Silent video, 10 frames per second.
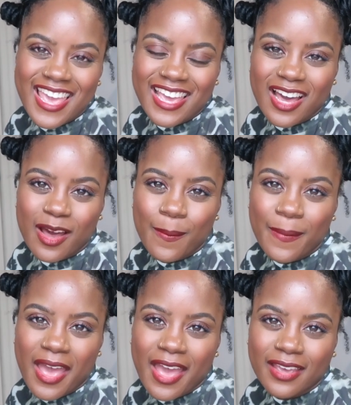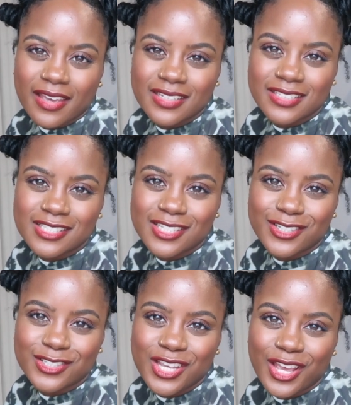And come back to
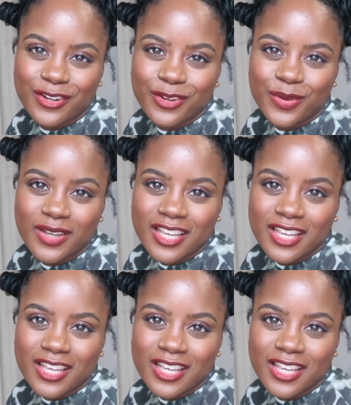this channel